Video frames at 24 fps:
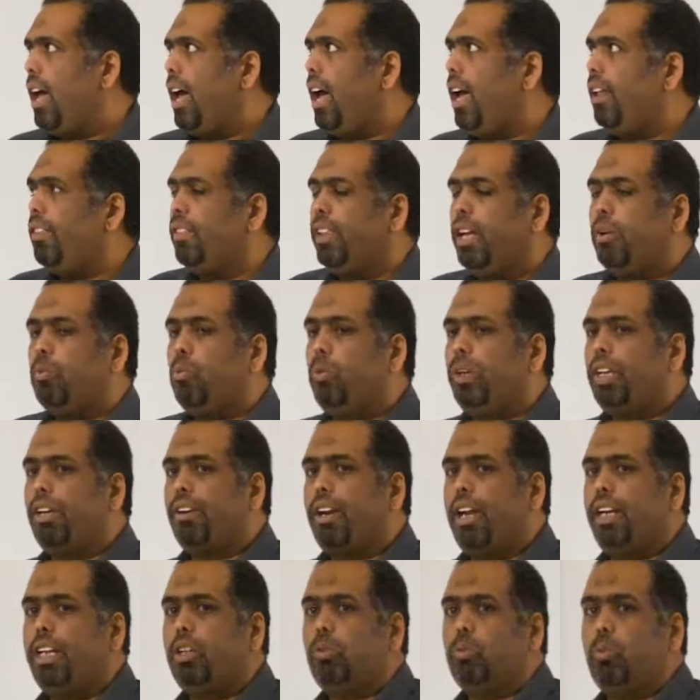And then we
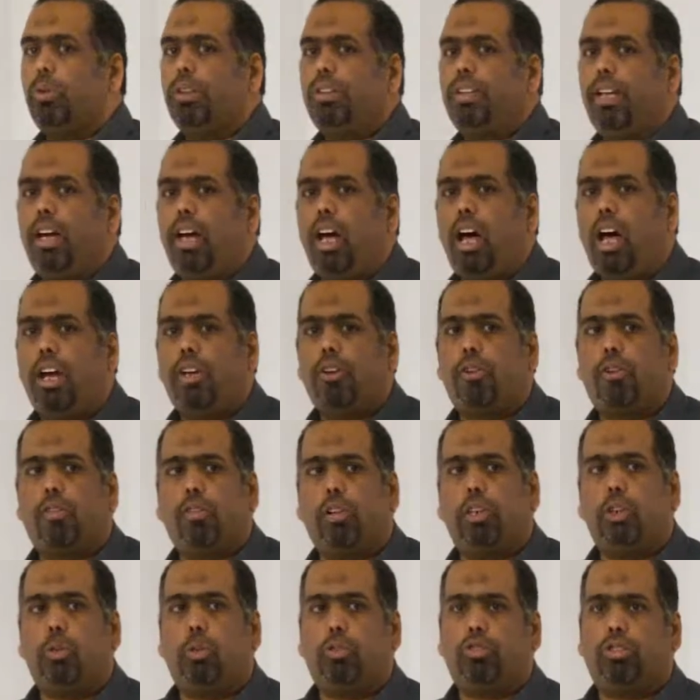run it with the high
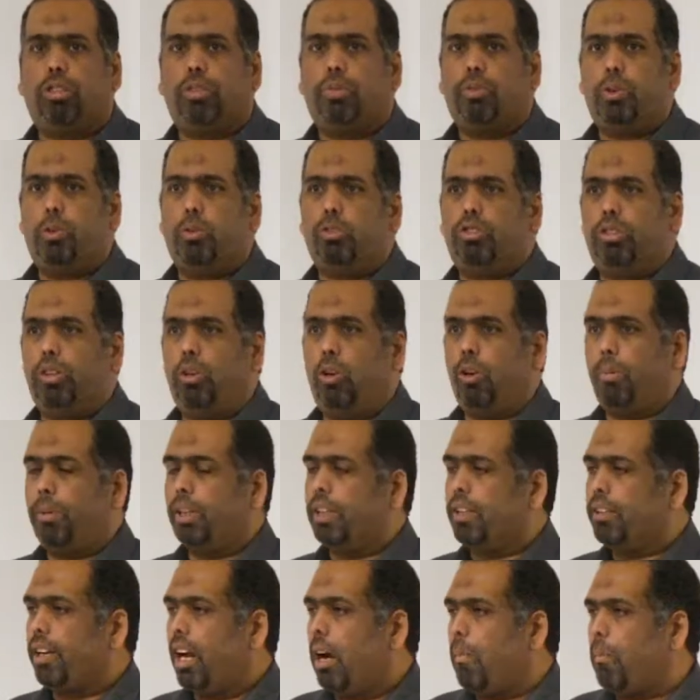resolution fusion
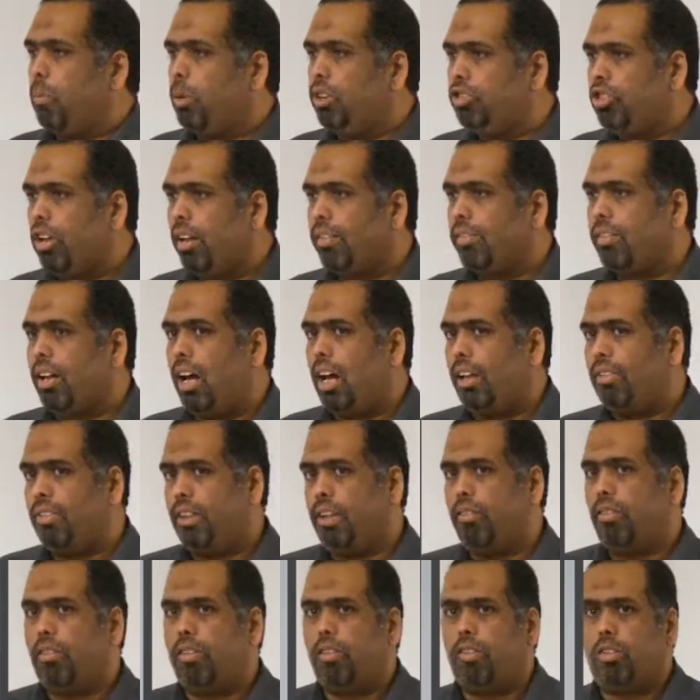Orbitrap. We just got
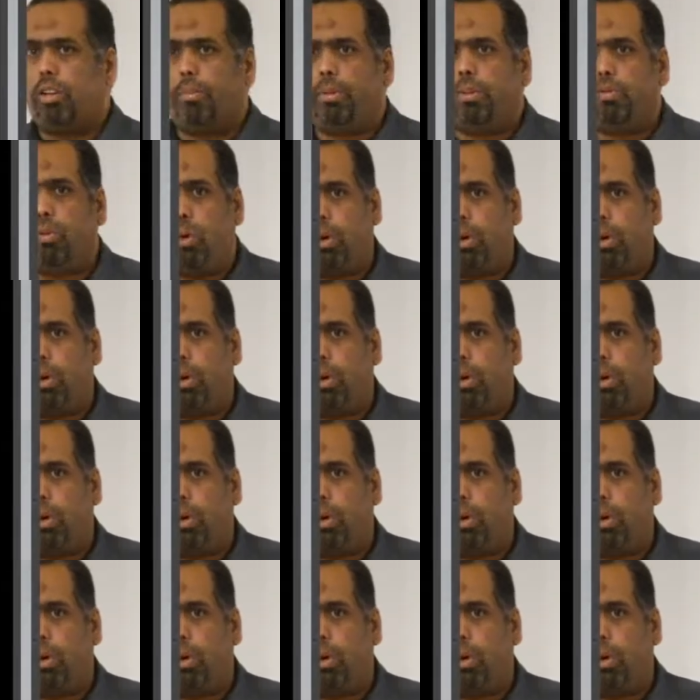this instrument